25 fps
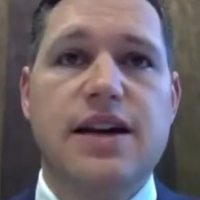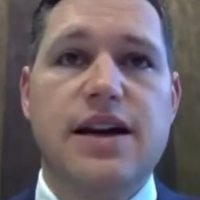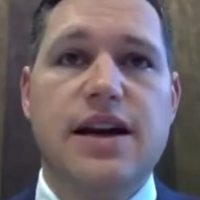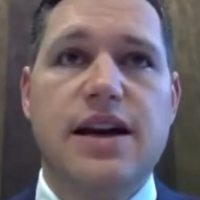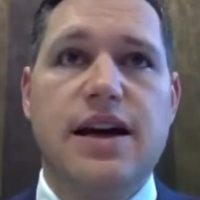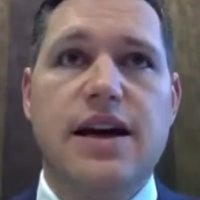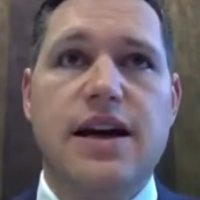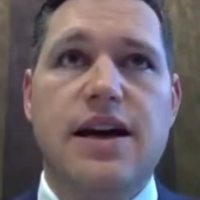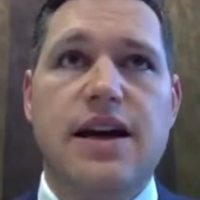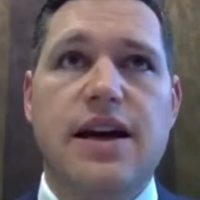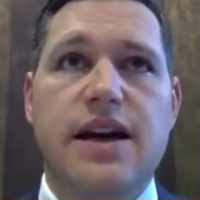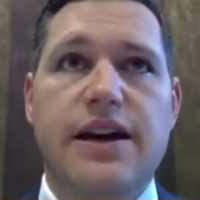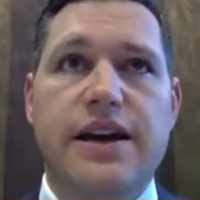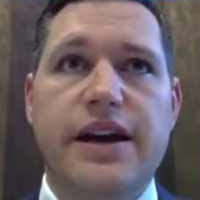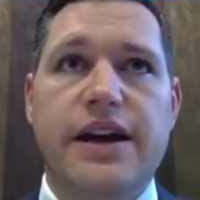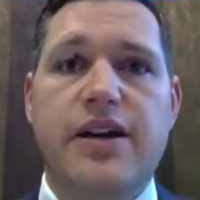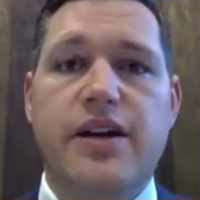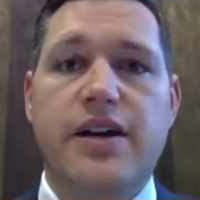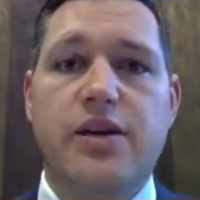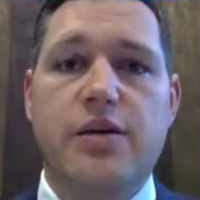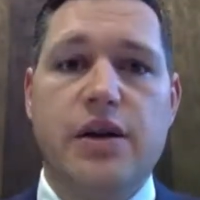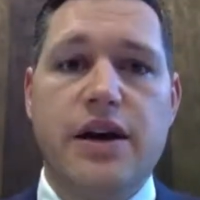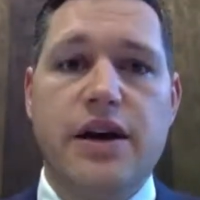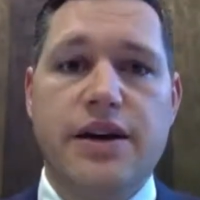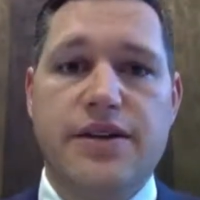an
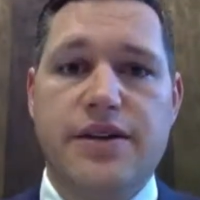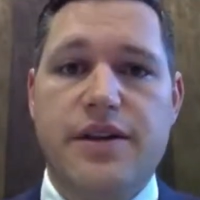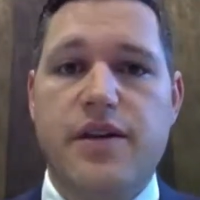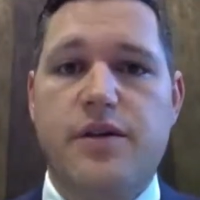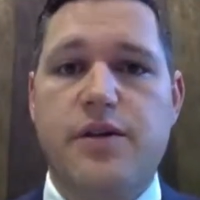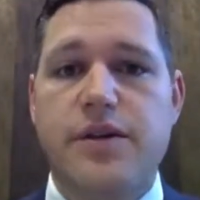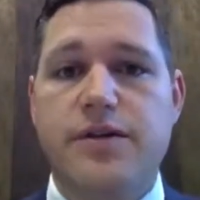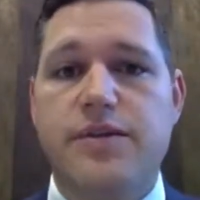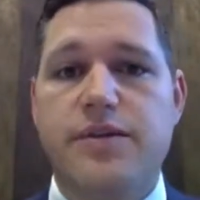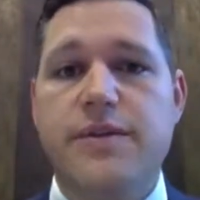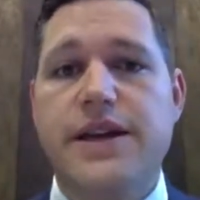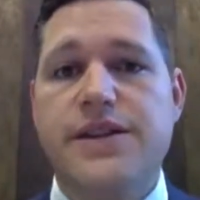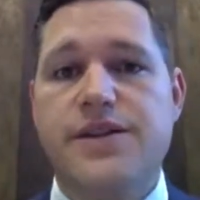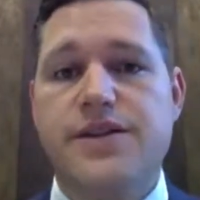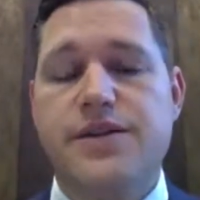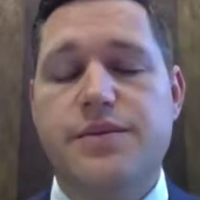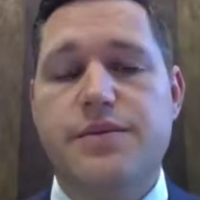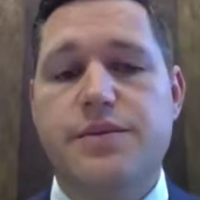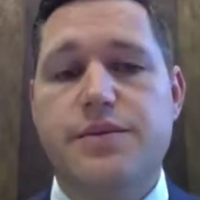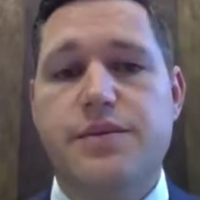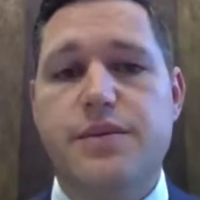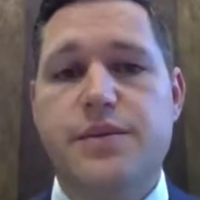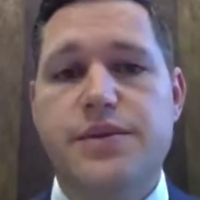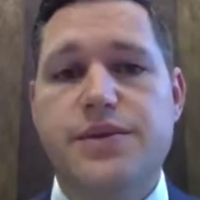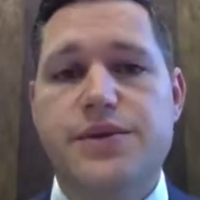area where I think we've made
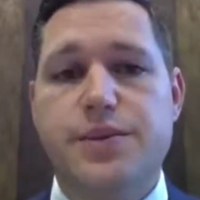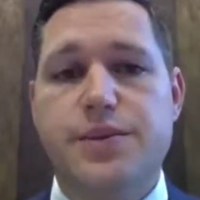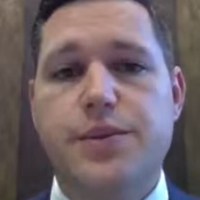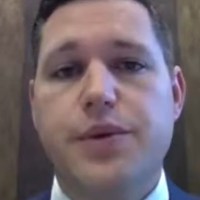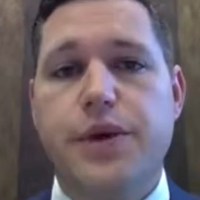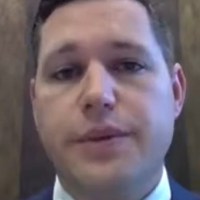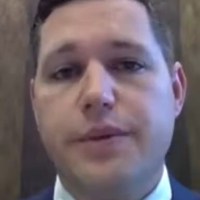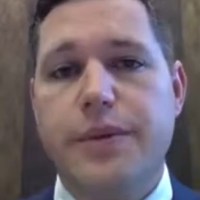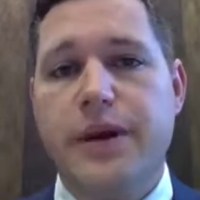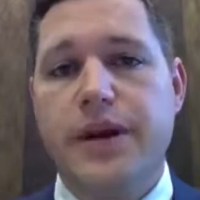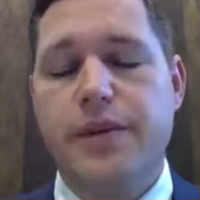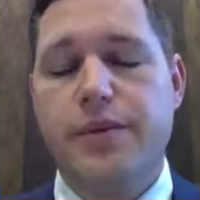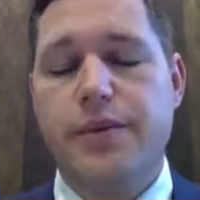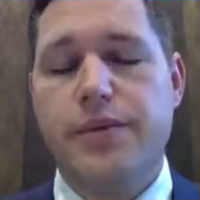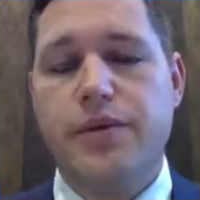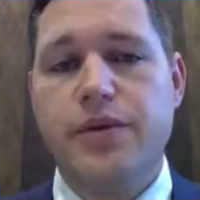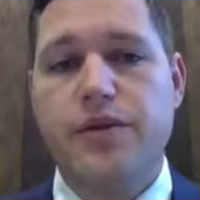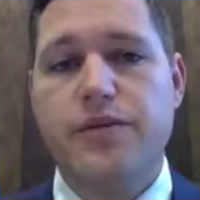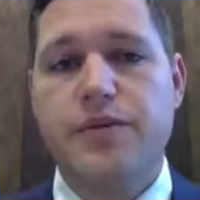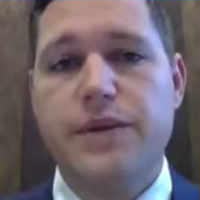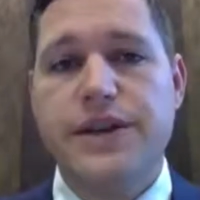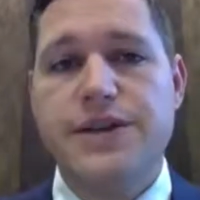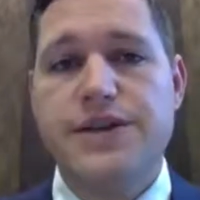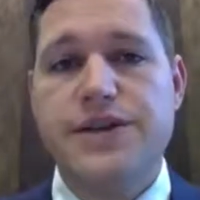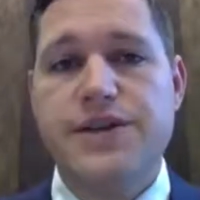some pretty big
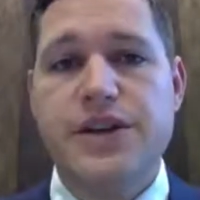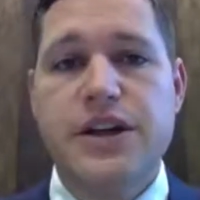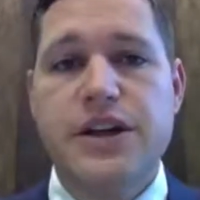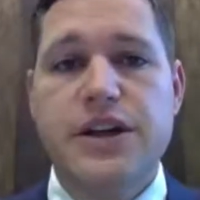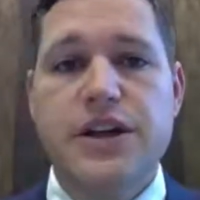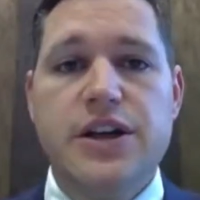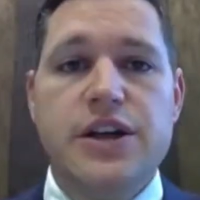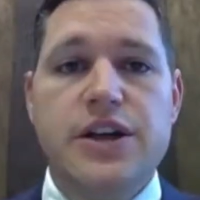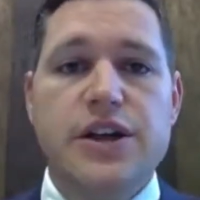improvements.